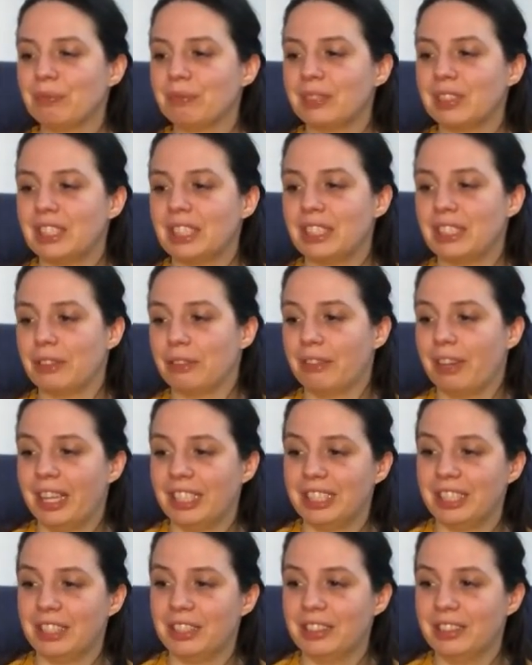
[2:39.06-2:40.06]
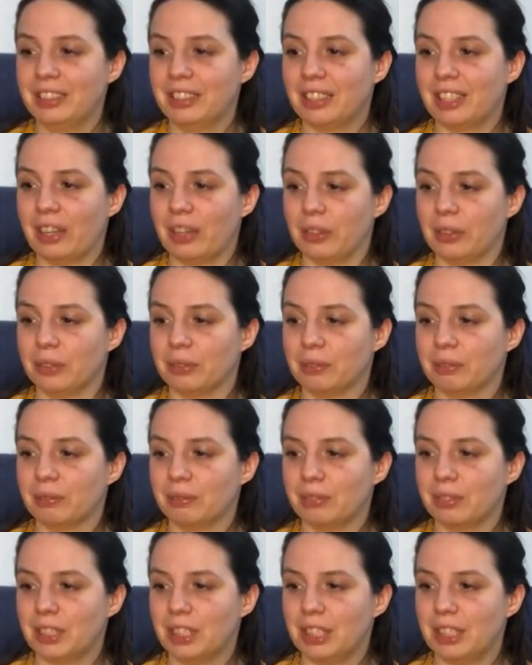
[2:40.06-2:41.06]
She's a fighter, so
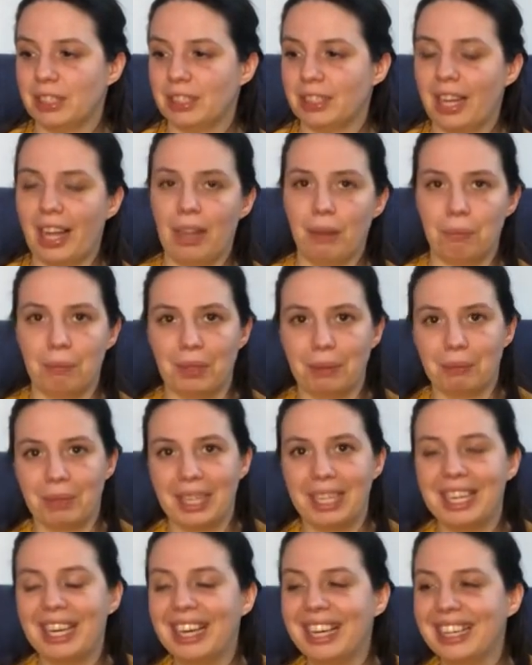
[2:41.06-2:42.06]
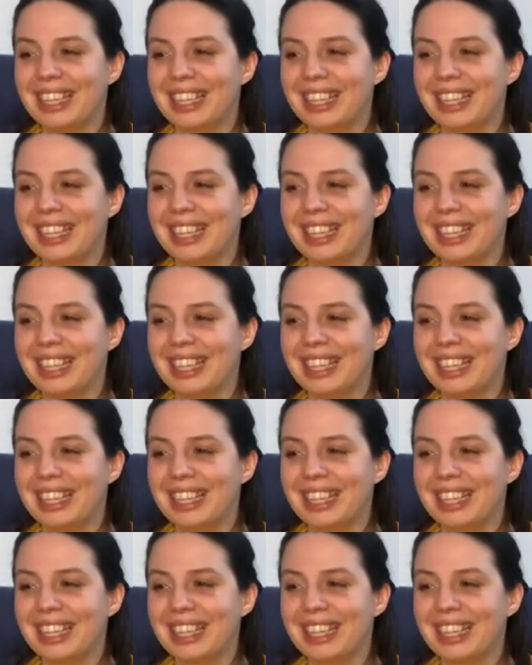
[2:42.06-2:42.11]
she's helping me.